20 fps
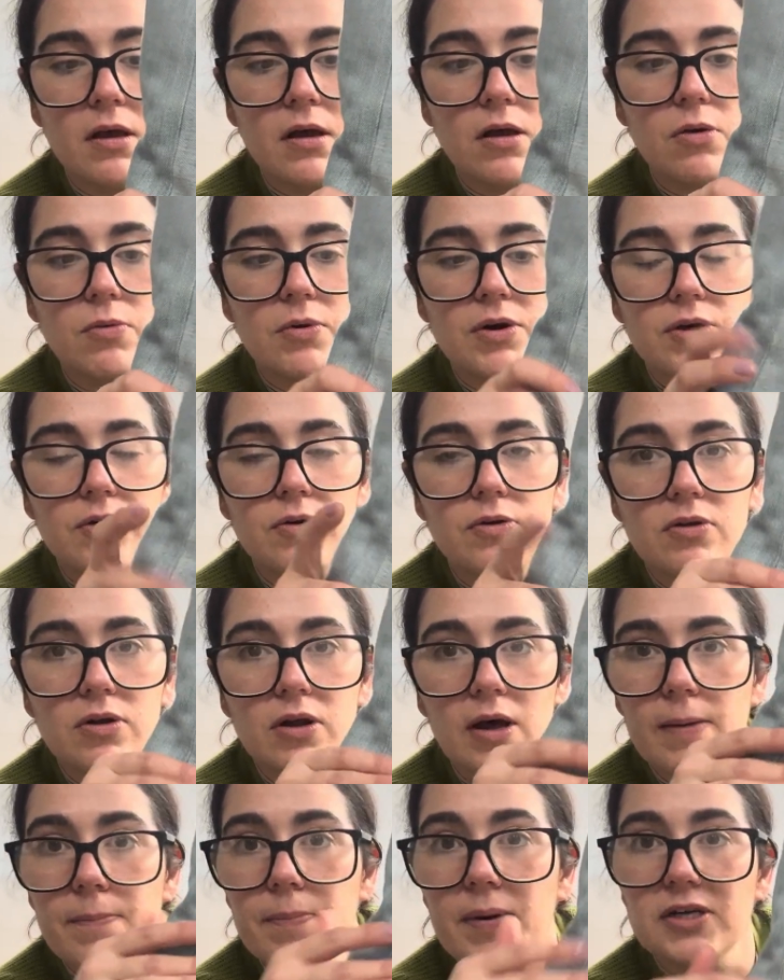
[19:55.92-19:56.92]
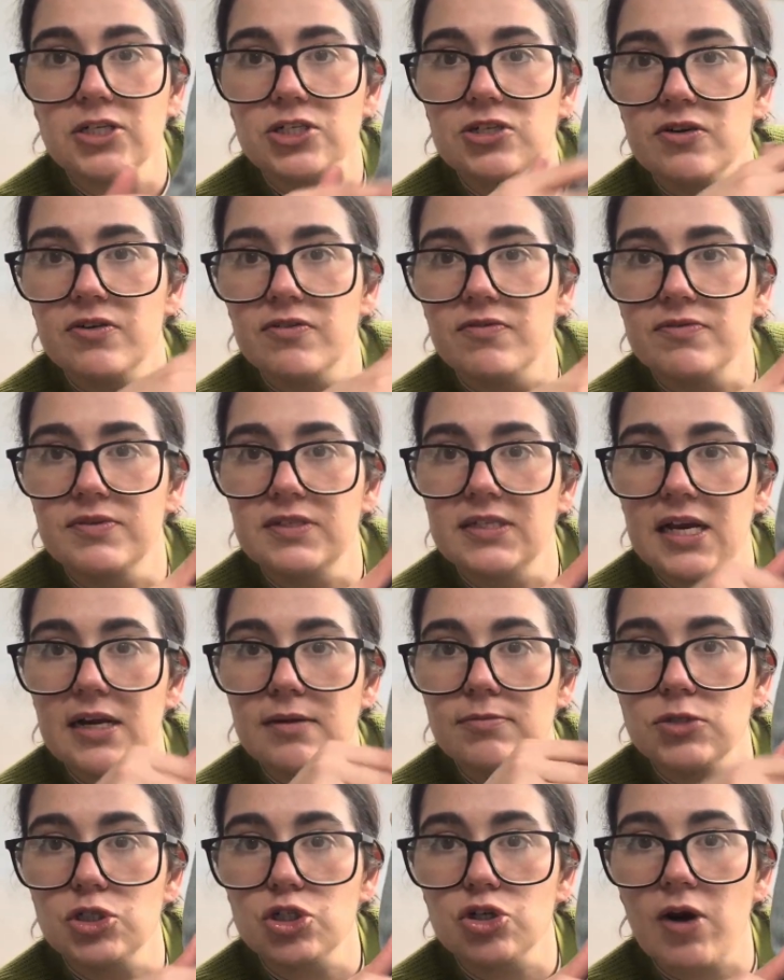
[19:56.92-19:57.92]
what do you call it, a bunch of
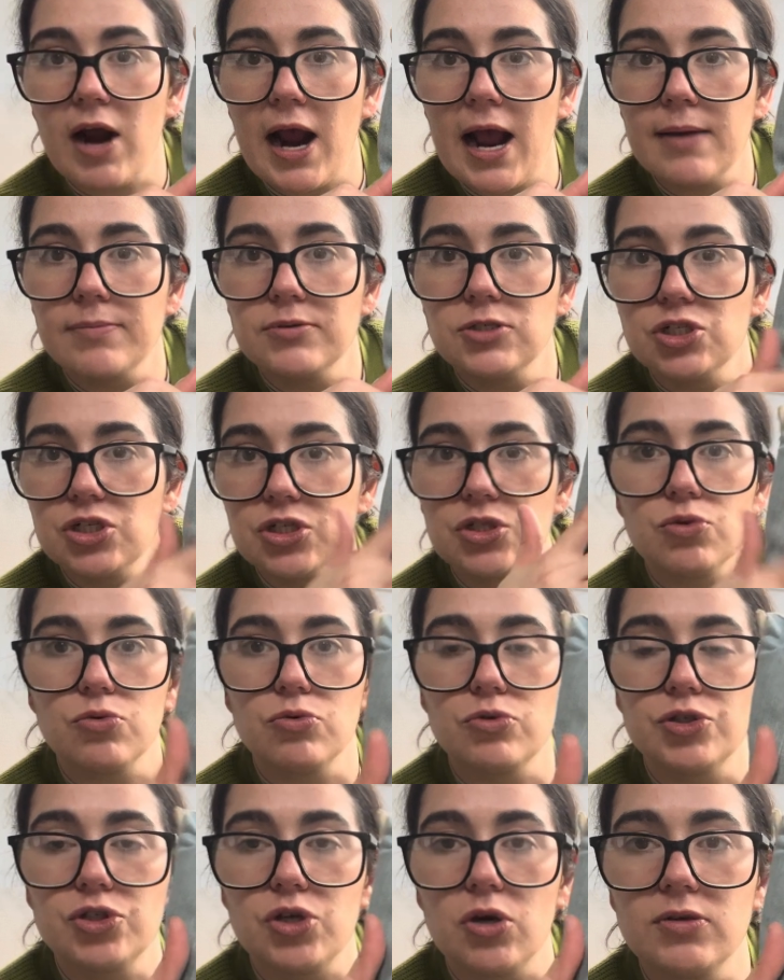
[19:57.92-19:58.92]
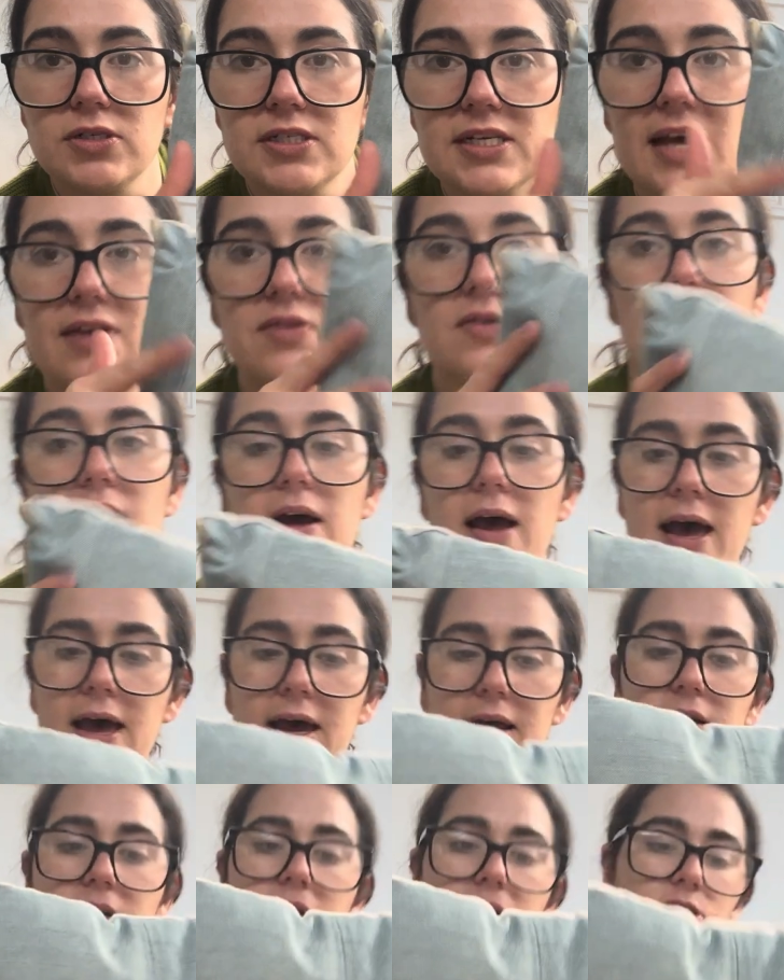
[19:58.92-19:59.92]
denim scraps just all sewn together,
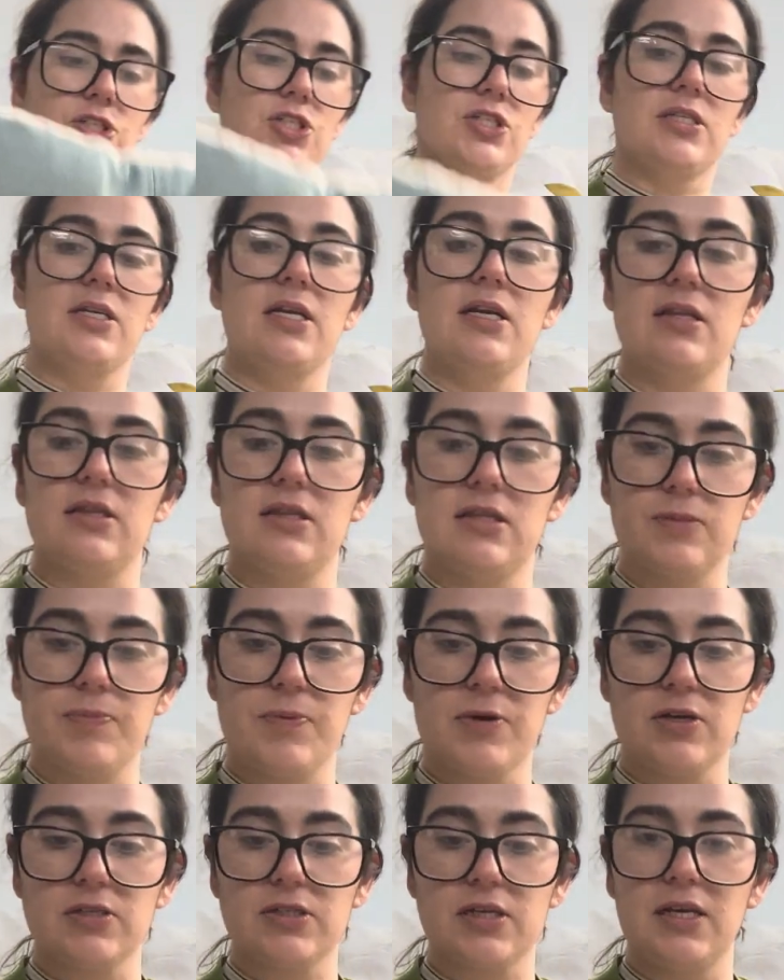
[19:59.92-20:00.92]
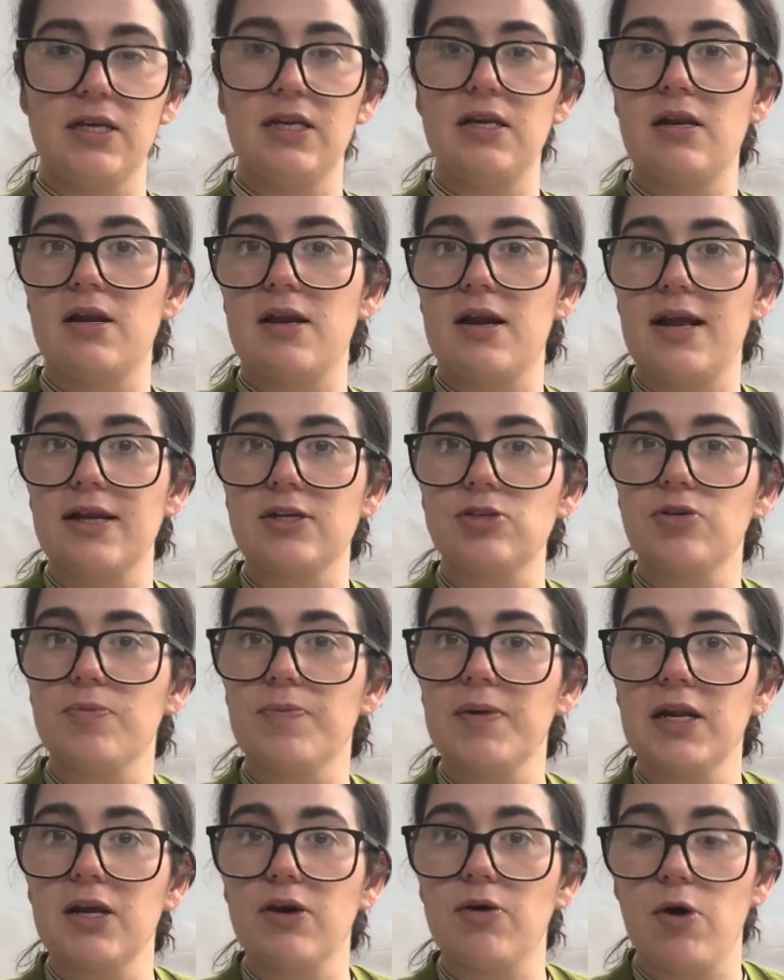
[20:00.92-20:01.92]
and I just needed this because I needed an extra
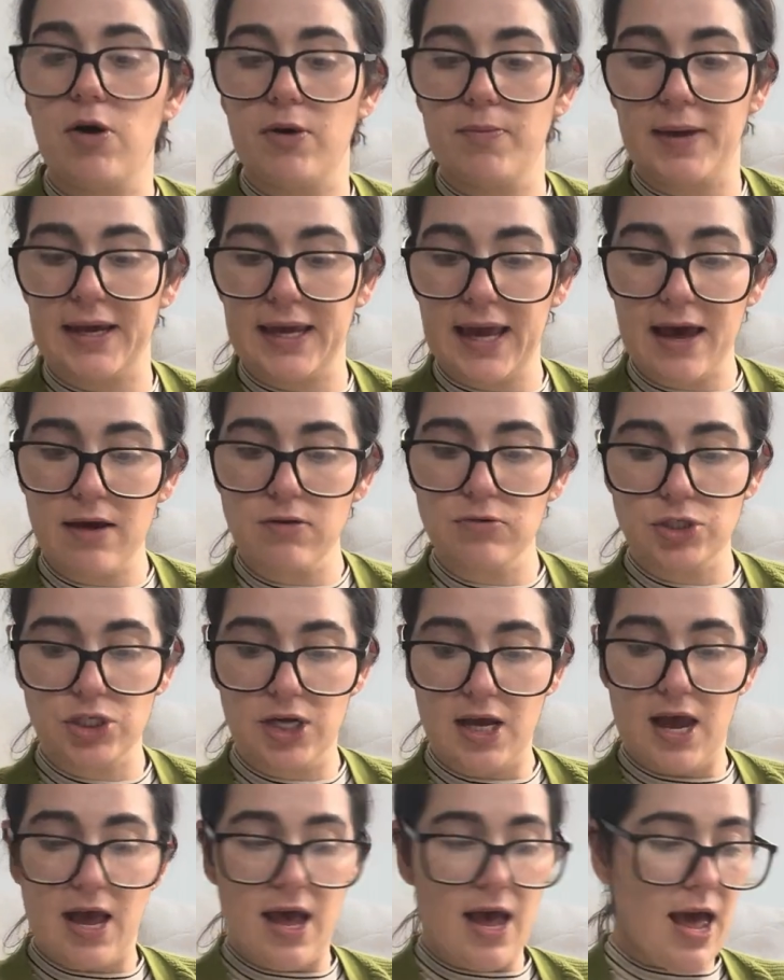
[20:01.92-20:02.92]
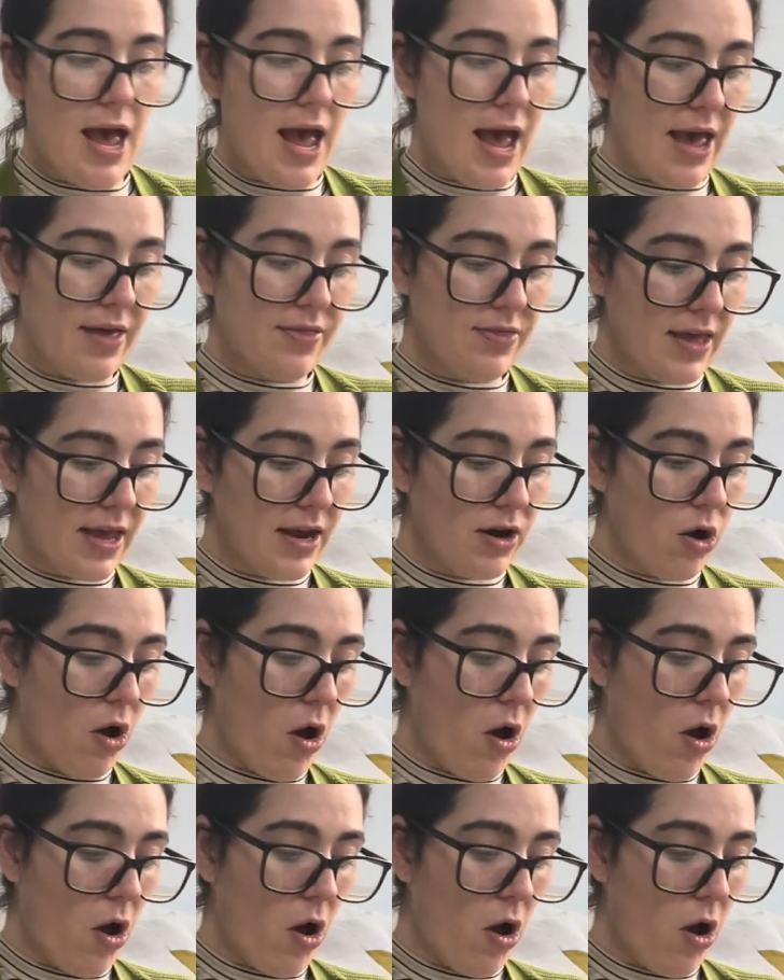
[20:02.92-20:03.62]
pillow on my couch. And then